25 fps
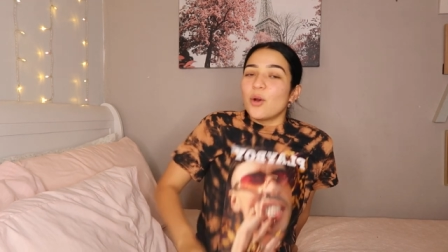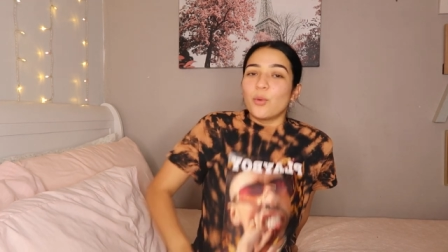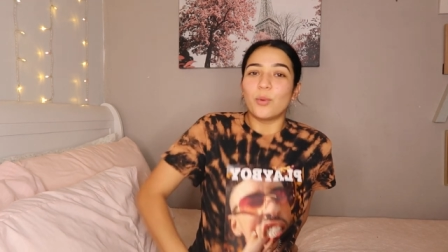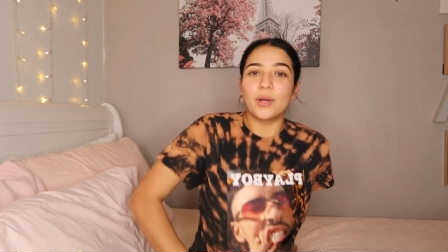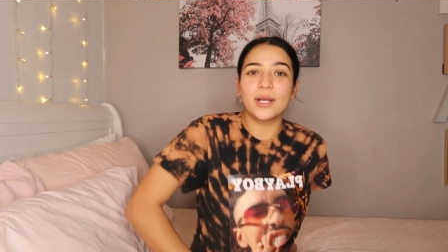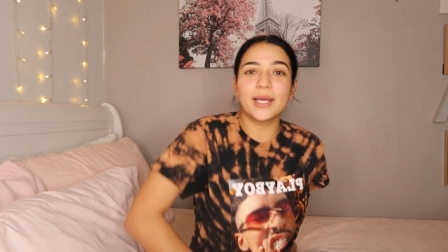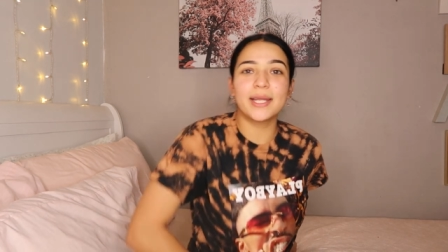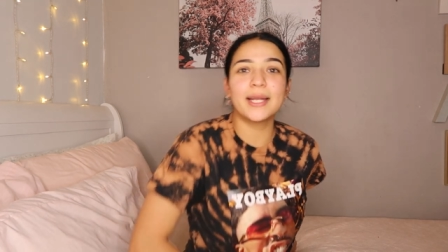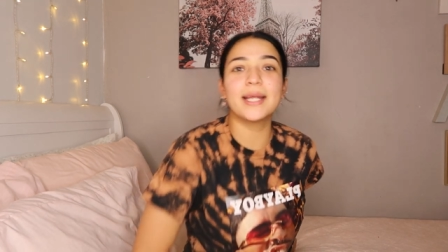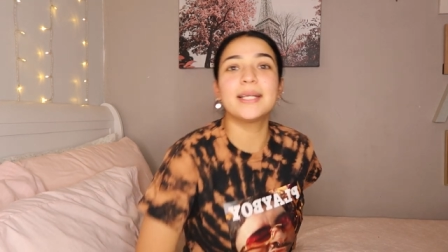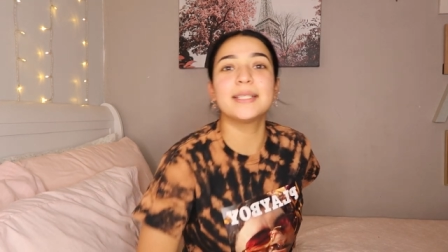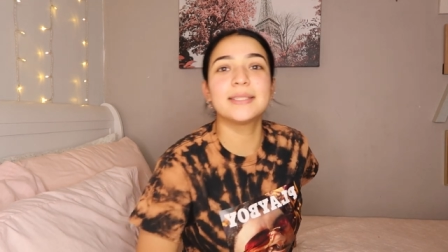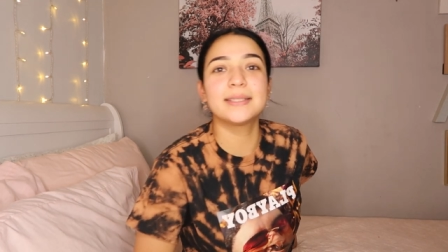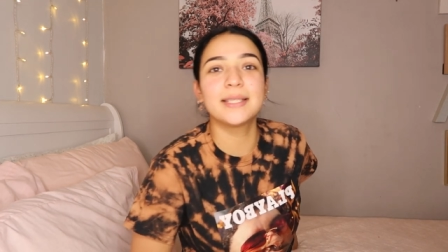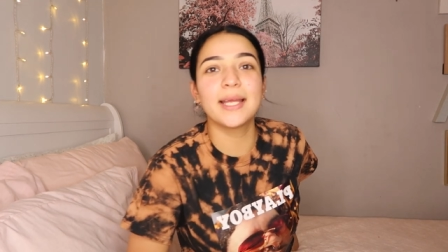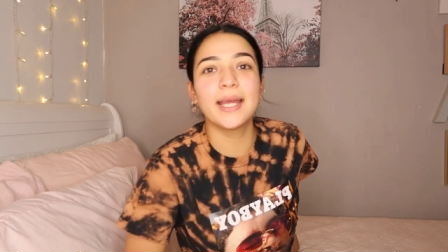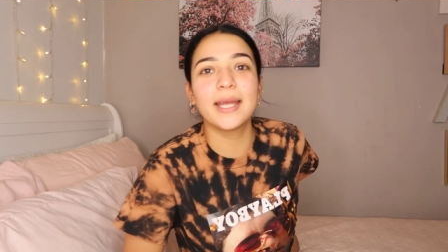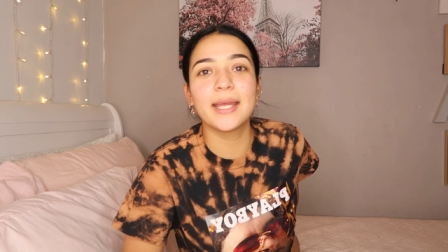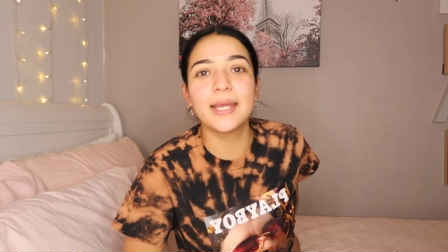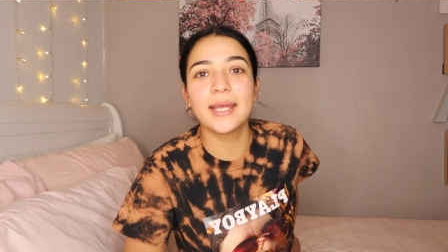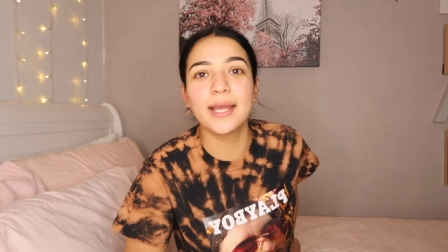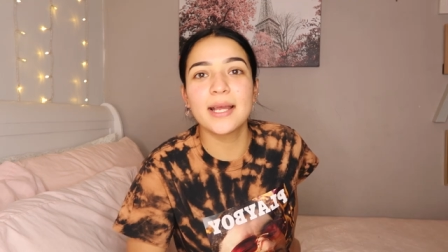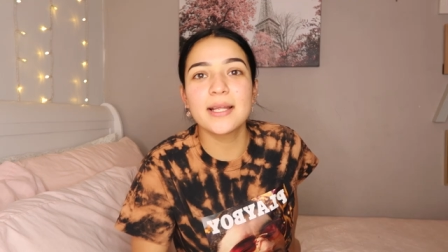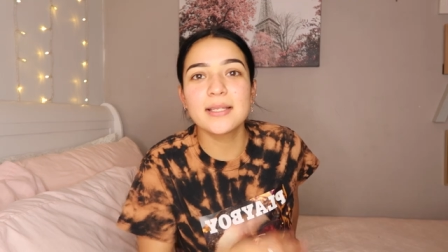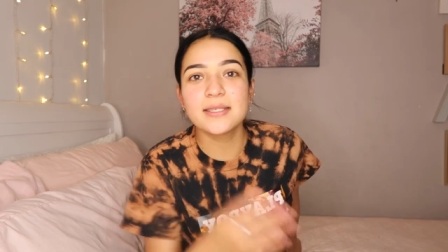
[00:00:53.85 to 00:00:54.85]
what can i
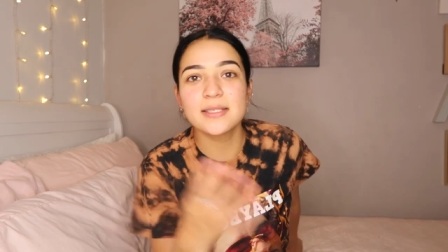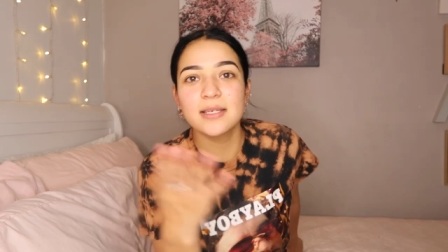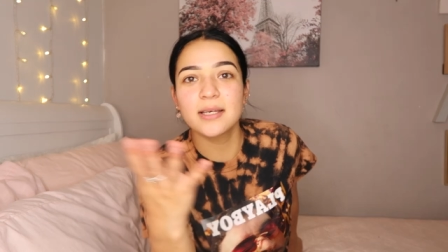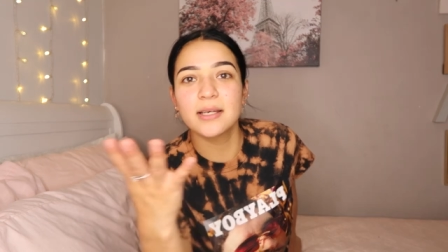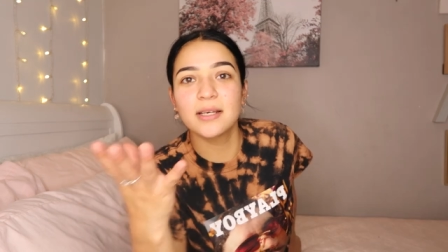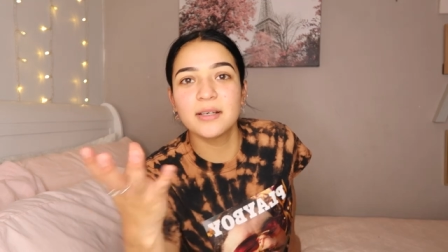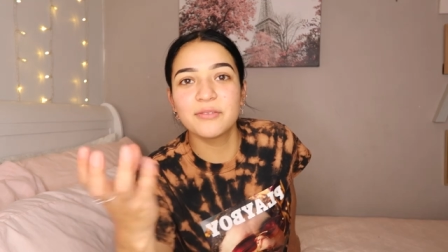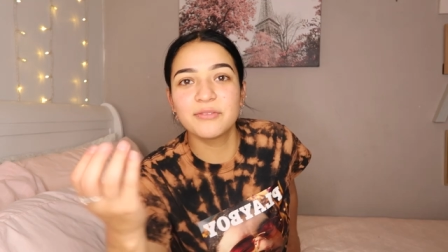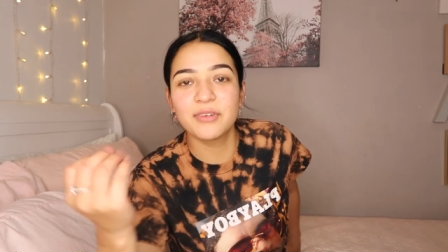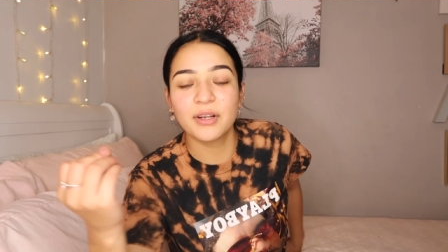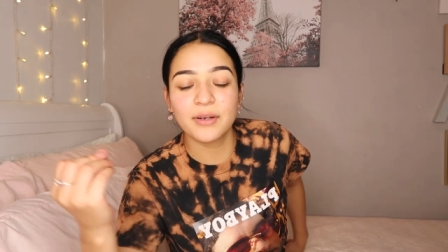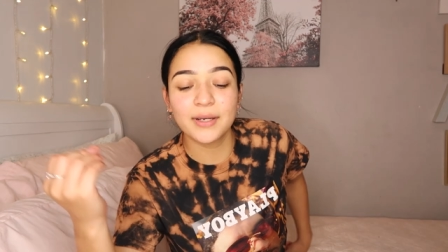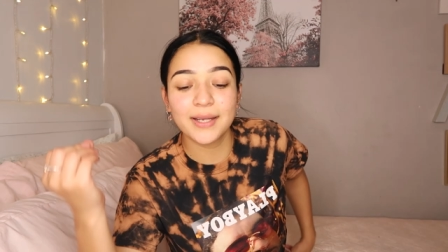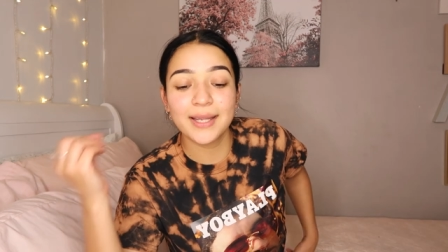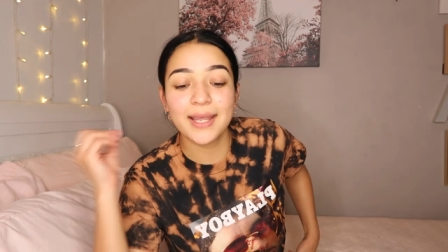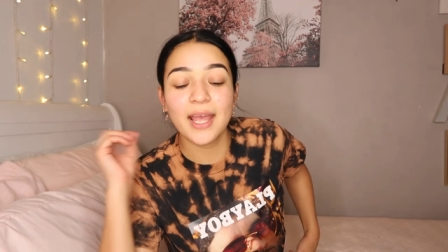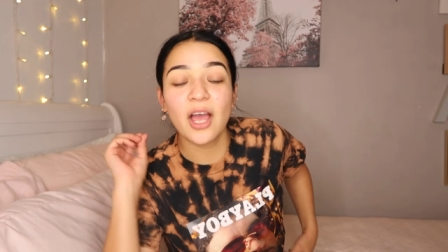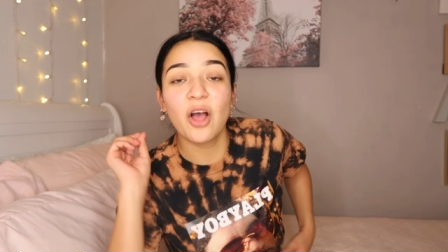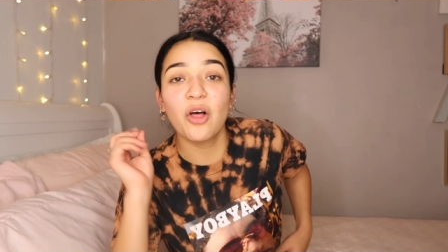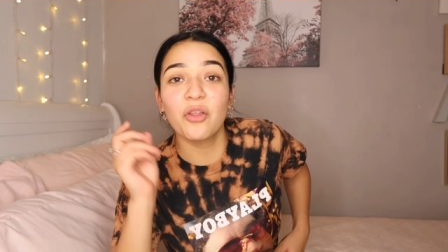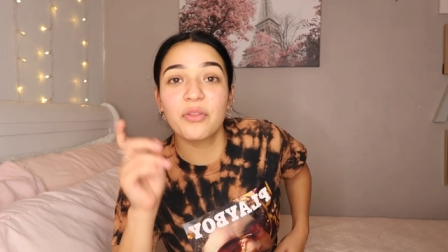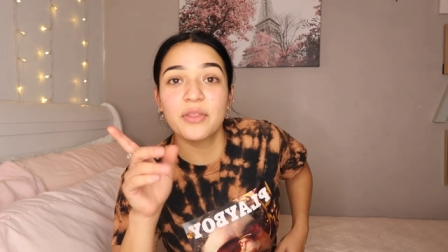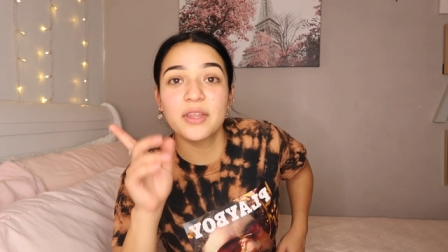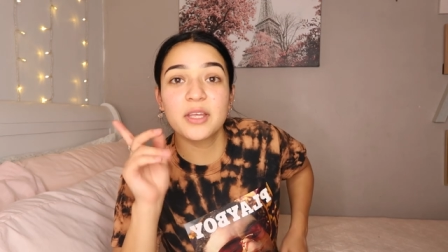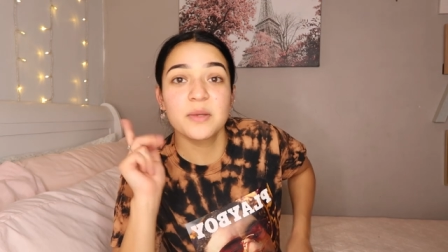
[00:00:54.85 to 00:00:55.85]
say it's a very
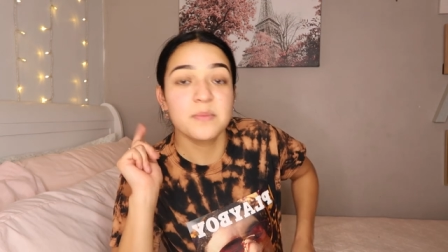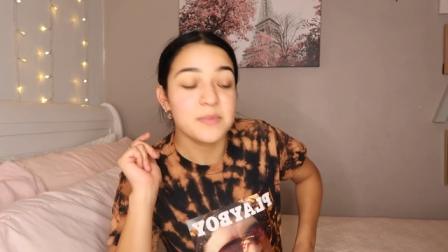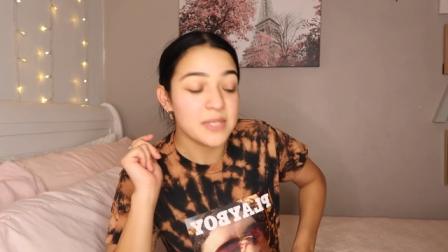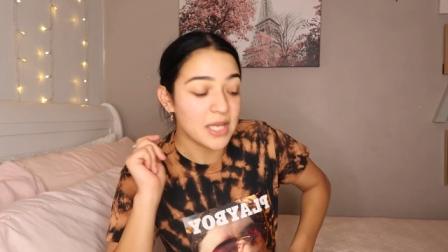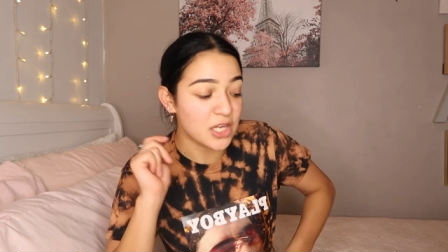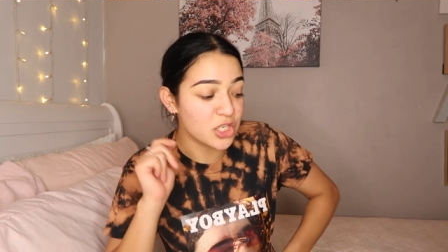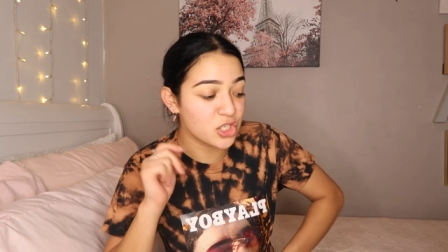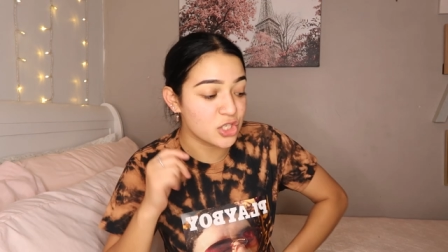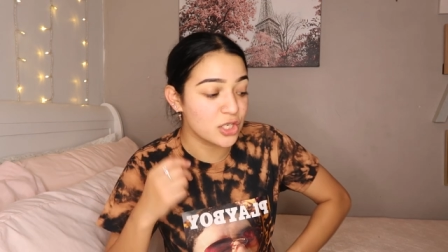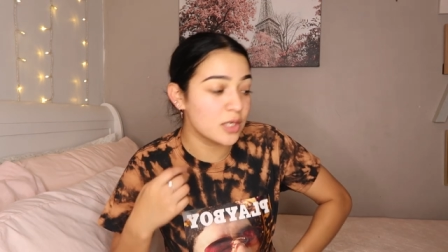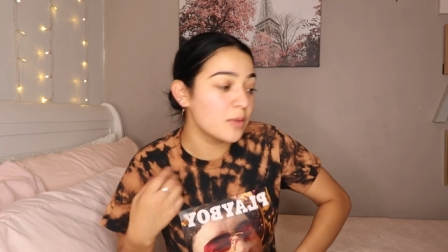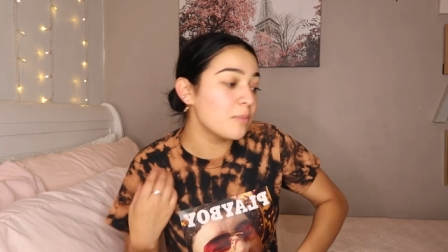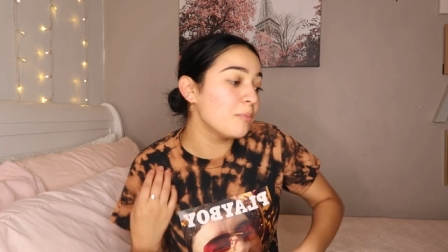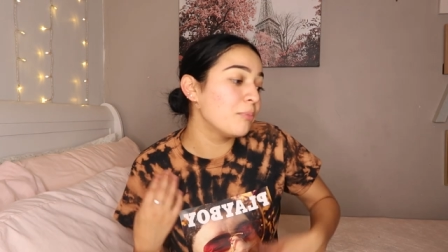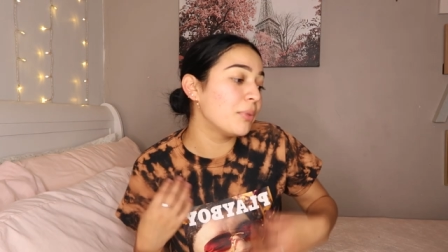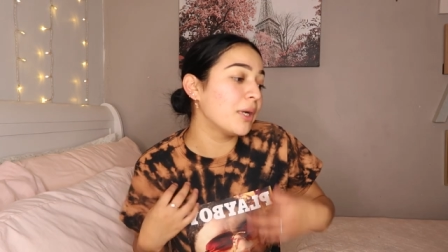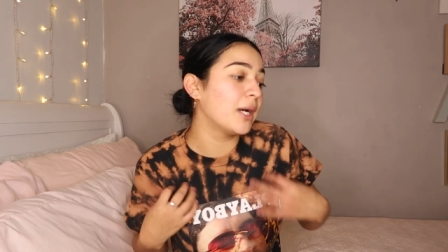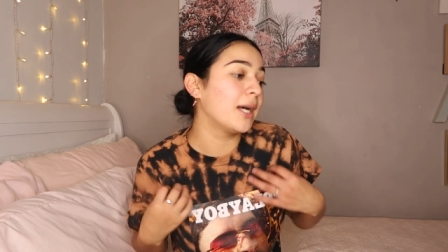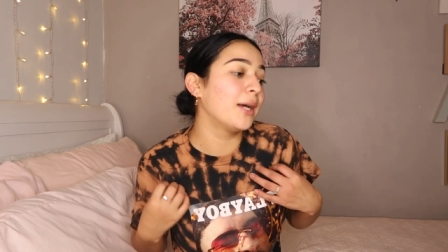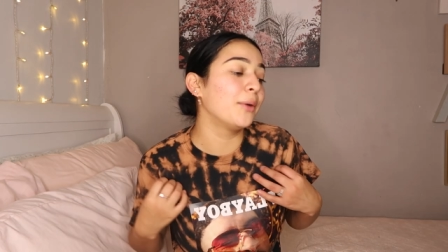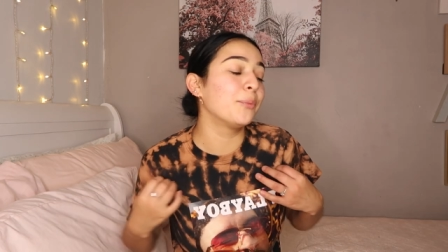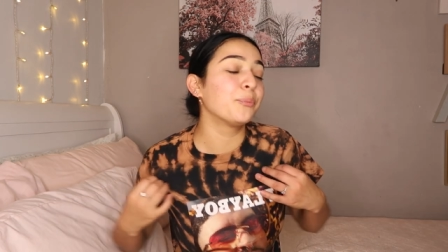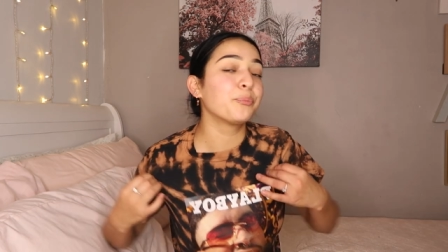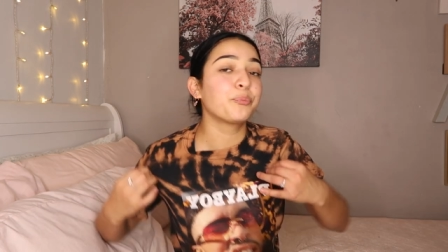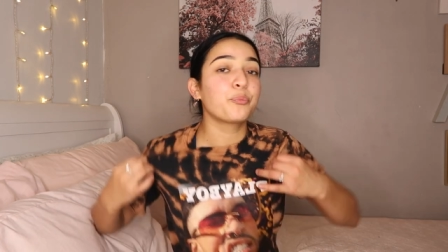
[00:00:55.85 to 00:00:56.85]
healthy obsession
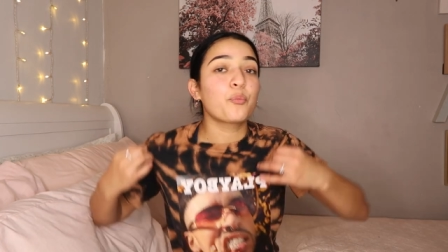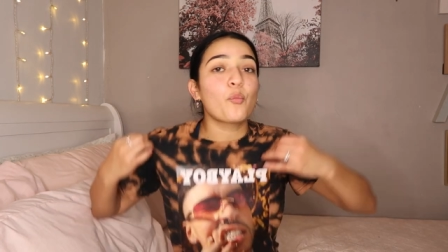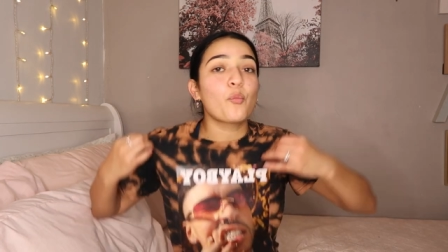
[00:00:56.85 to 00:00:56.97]
but